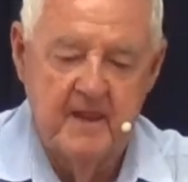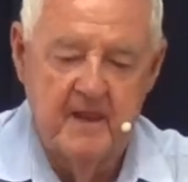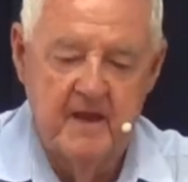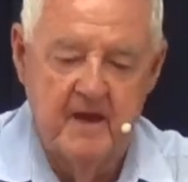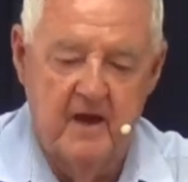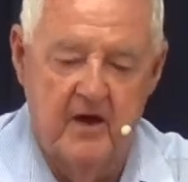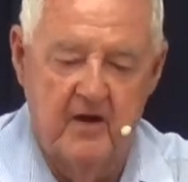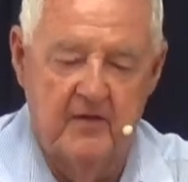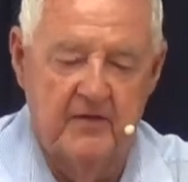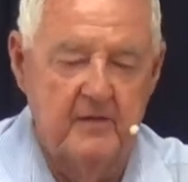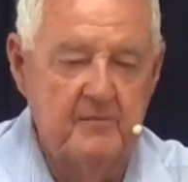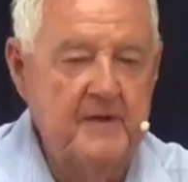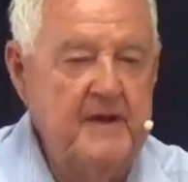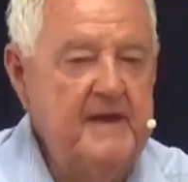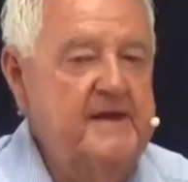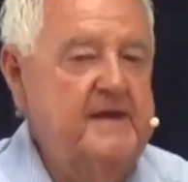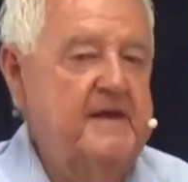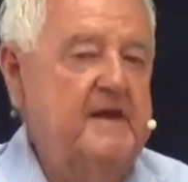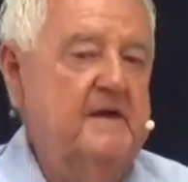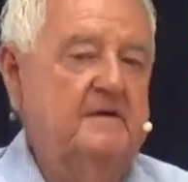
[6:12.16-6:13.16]
on the
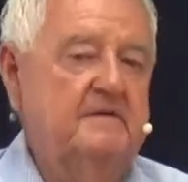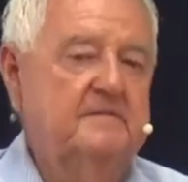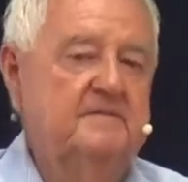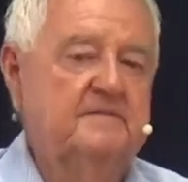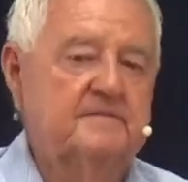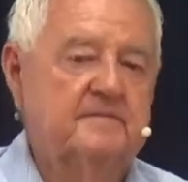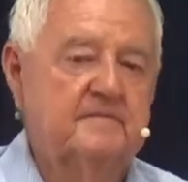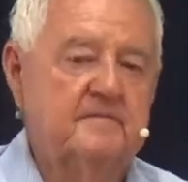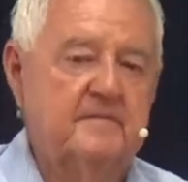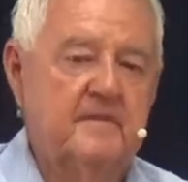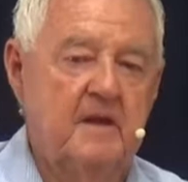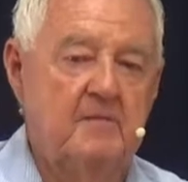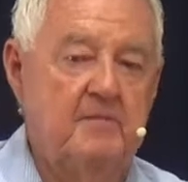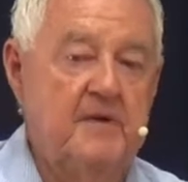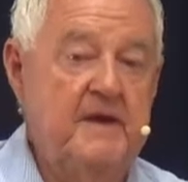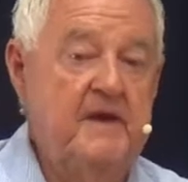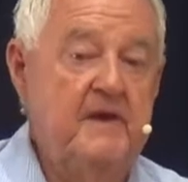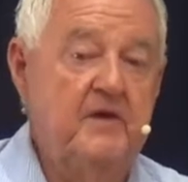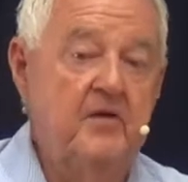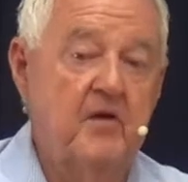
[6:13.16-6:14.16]
media, the
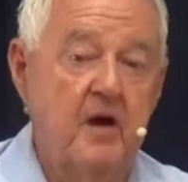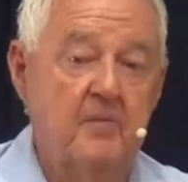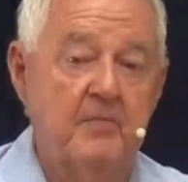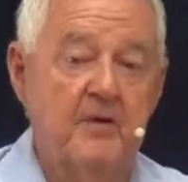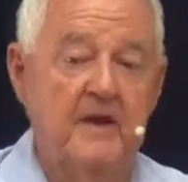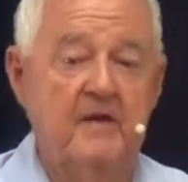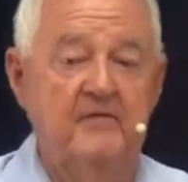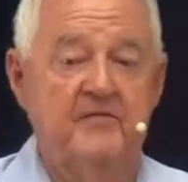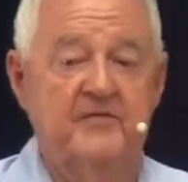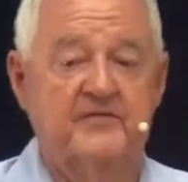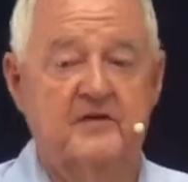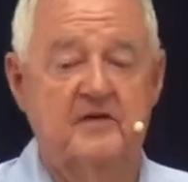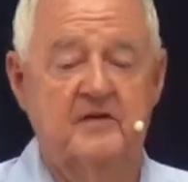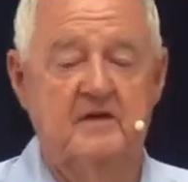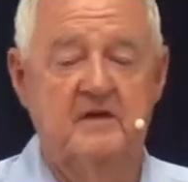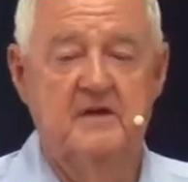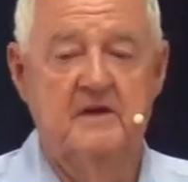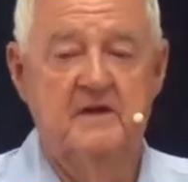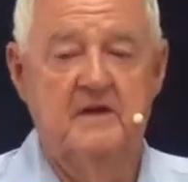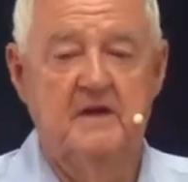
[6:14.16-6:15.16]
media, I believe, is a
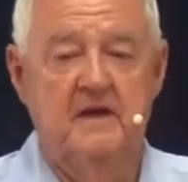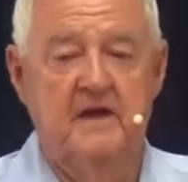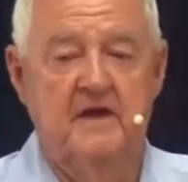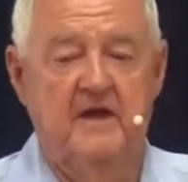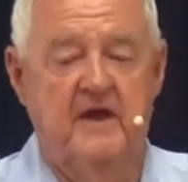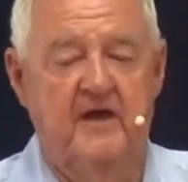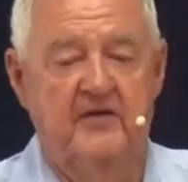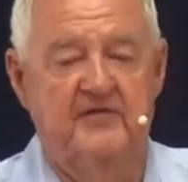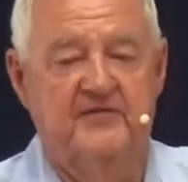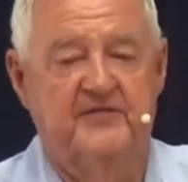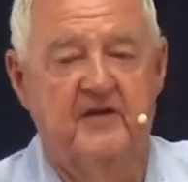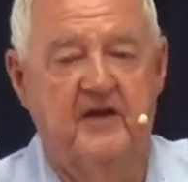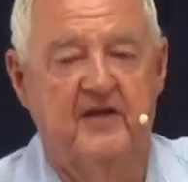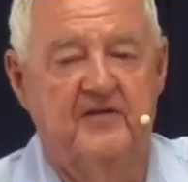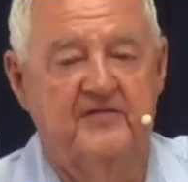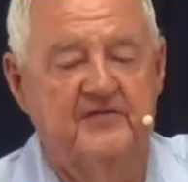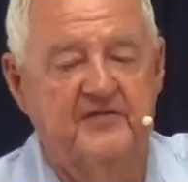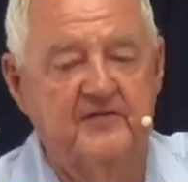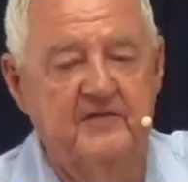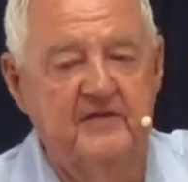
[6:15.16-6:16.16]
is,
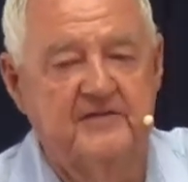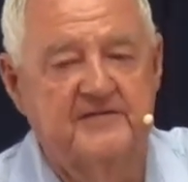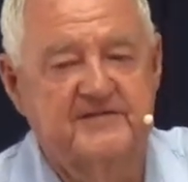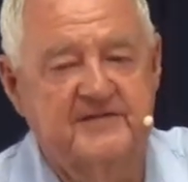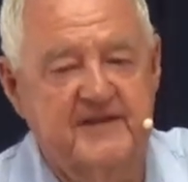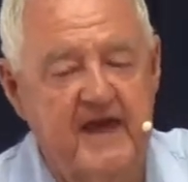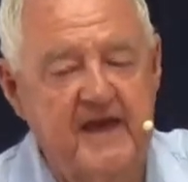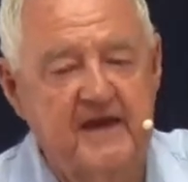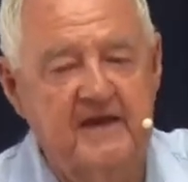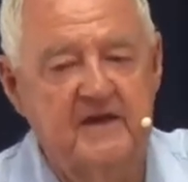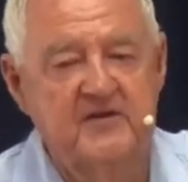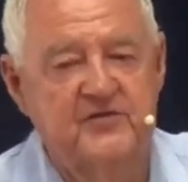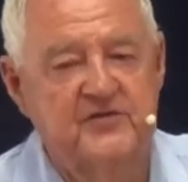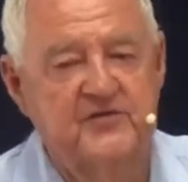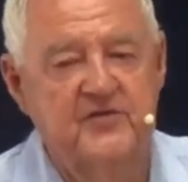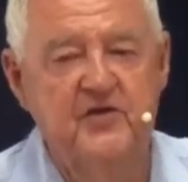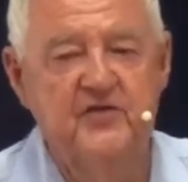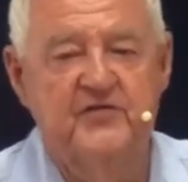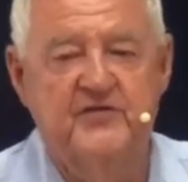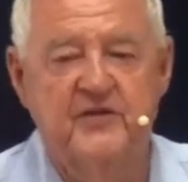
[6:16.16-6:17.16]
is Satan is
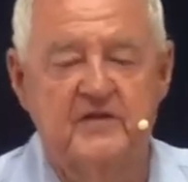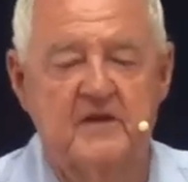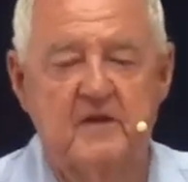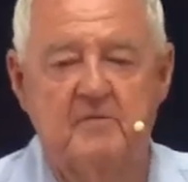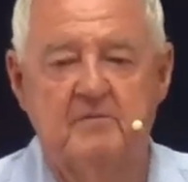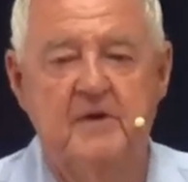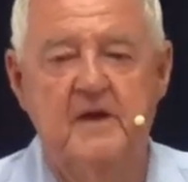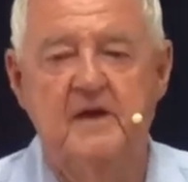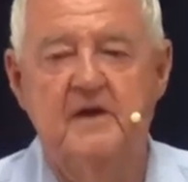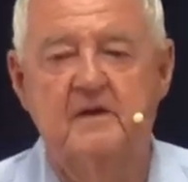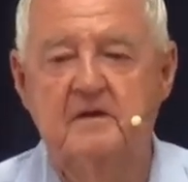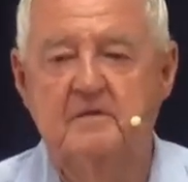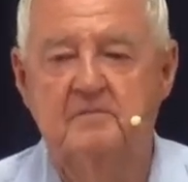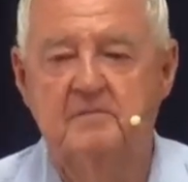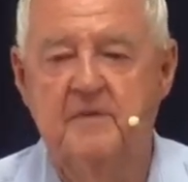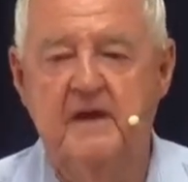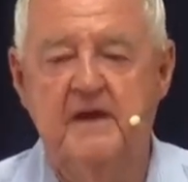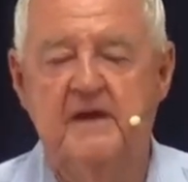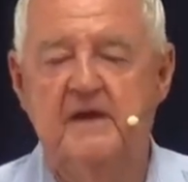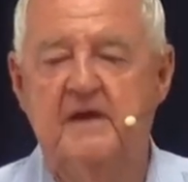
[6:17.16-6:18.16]
using the media,
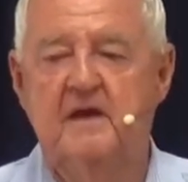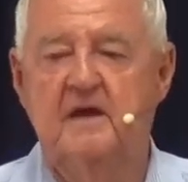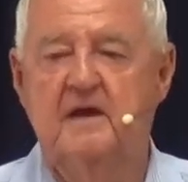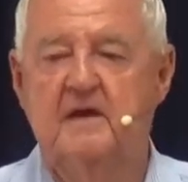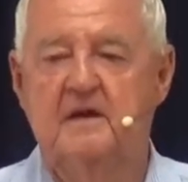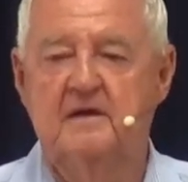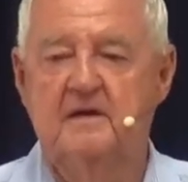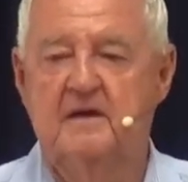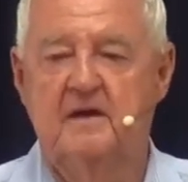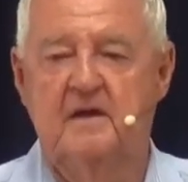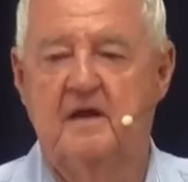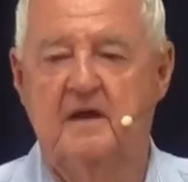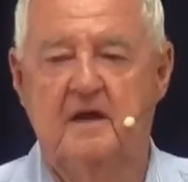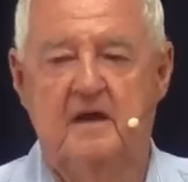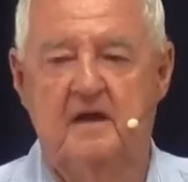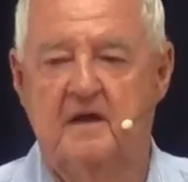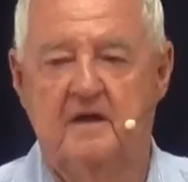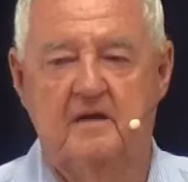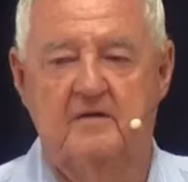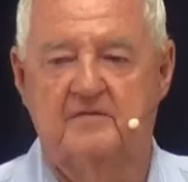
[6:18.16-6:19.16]
media in, a,
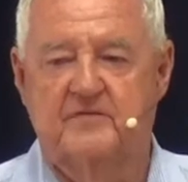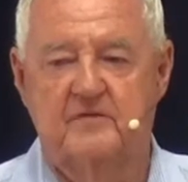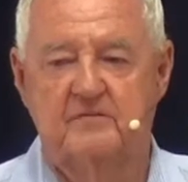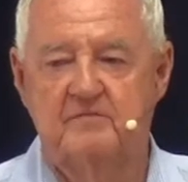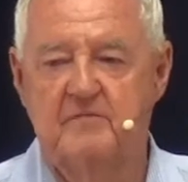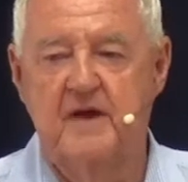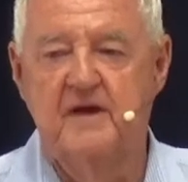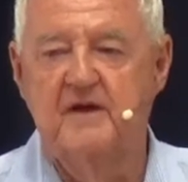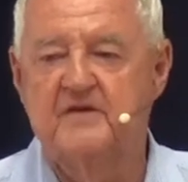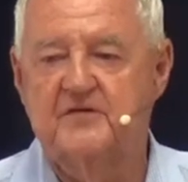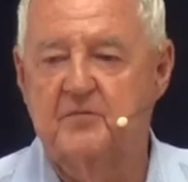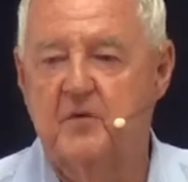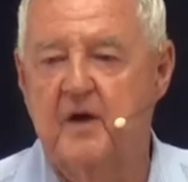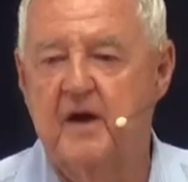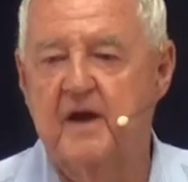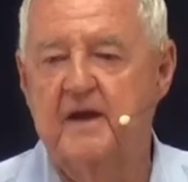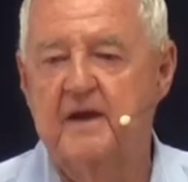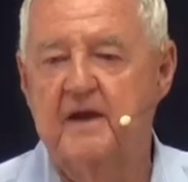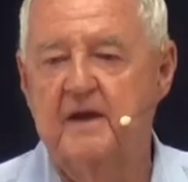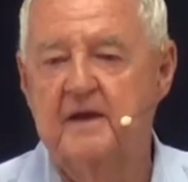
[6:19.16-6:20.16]
in a tremendous
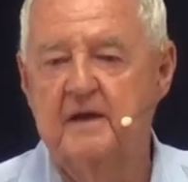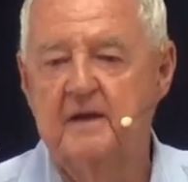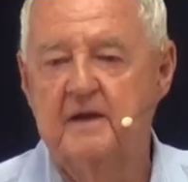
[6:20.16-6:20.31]
way.